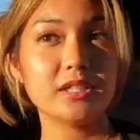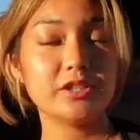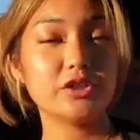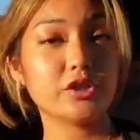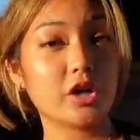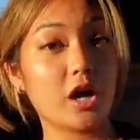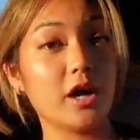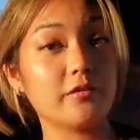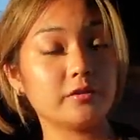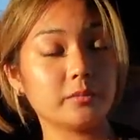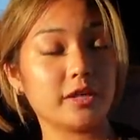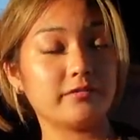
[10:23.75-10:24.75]
your car
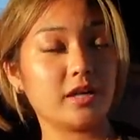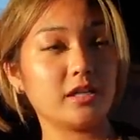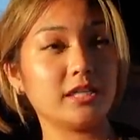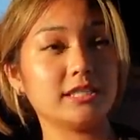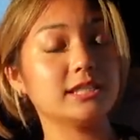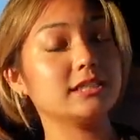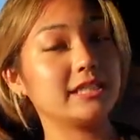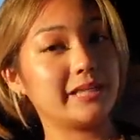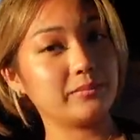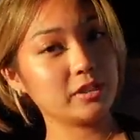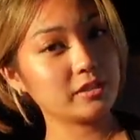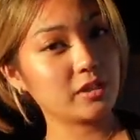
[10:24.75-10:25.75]
from Carvana, then
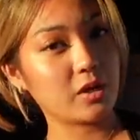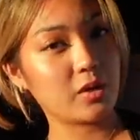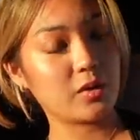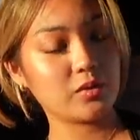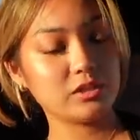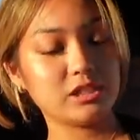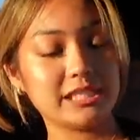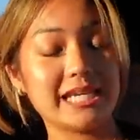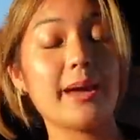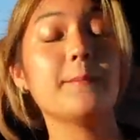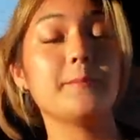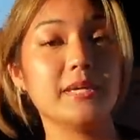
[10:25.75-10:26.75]
let me know.
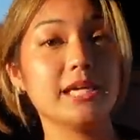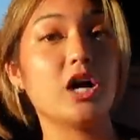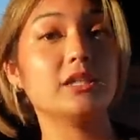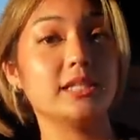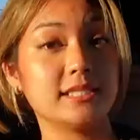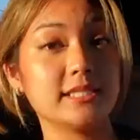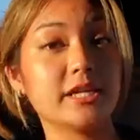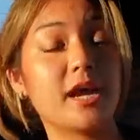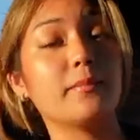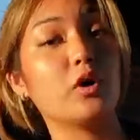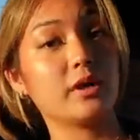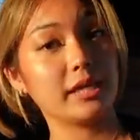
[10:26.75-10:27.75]
DM me on Instagram
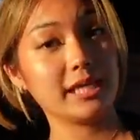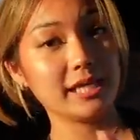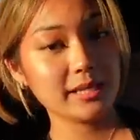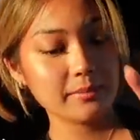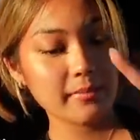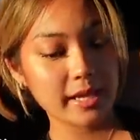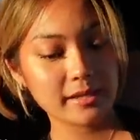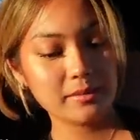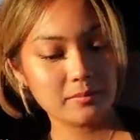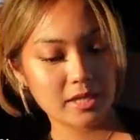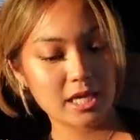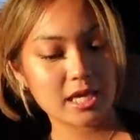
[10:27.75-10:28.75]
or email
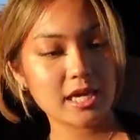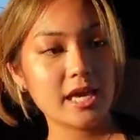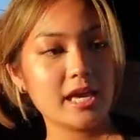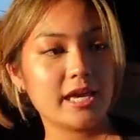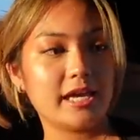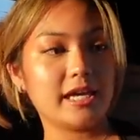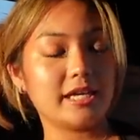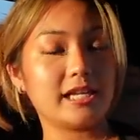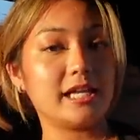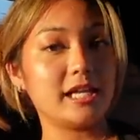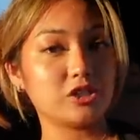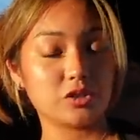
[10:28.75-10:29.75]
me and
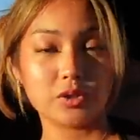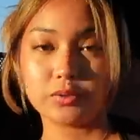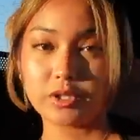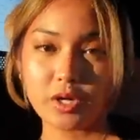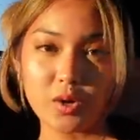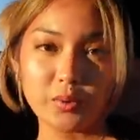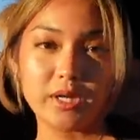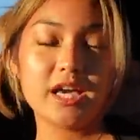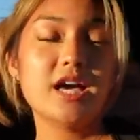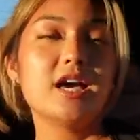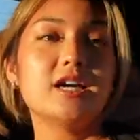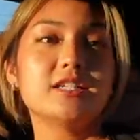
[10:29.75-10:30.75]
I'll let you know the code.
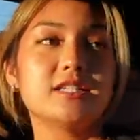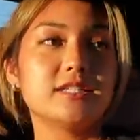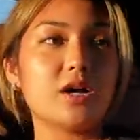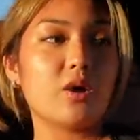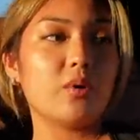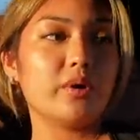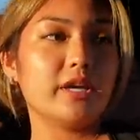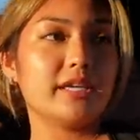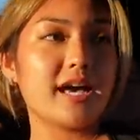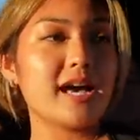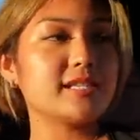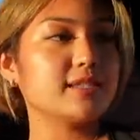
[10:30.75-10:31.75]
So
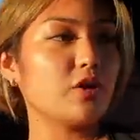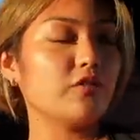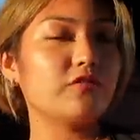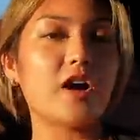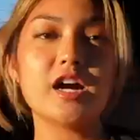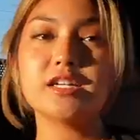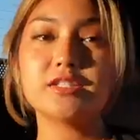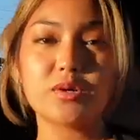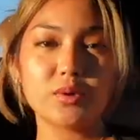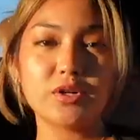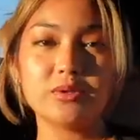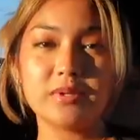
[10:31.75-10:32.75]
yeah, so far
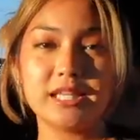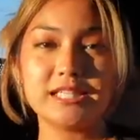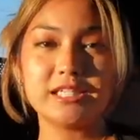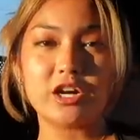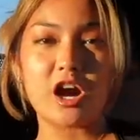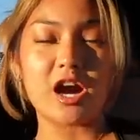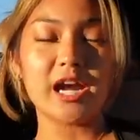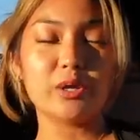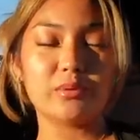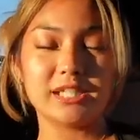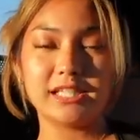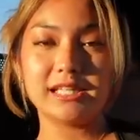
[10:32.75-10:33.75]
so good with this car. I
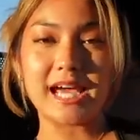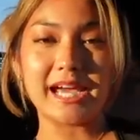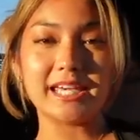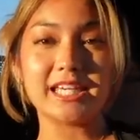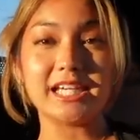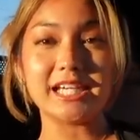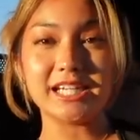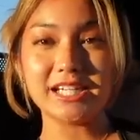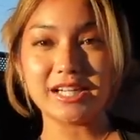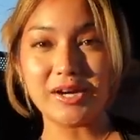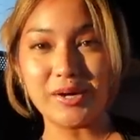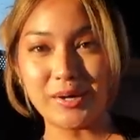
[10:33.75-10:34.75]
really like
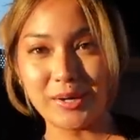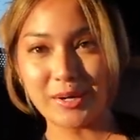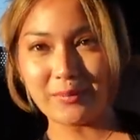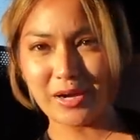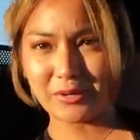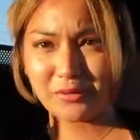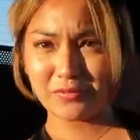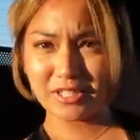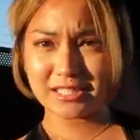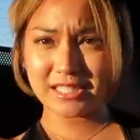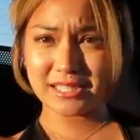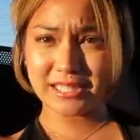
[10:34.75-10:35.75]
it. I don't know if you
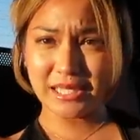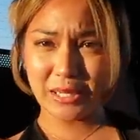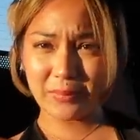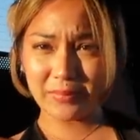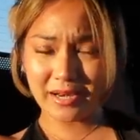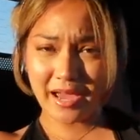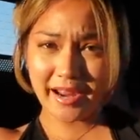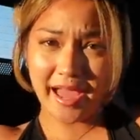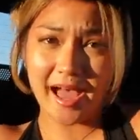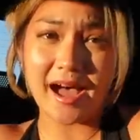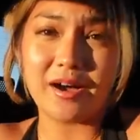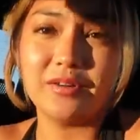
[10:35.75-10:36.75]
guys can see, but I
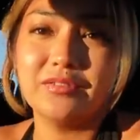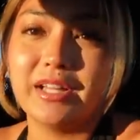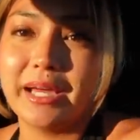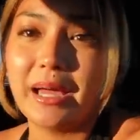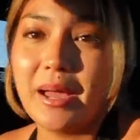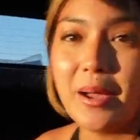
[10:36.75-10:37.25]
have like